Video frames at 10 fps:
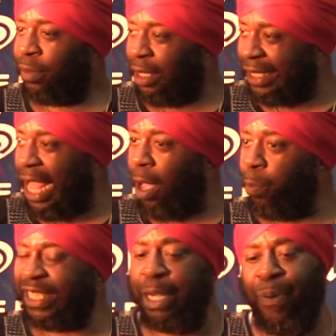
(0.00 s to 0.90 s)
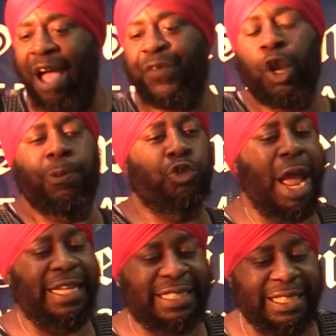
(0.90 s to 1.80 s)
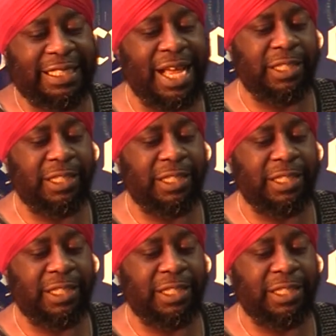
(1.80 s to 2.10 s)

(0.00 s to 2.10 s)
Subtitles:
Islam? See, Prophet Noble Drew Ali teaches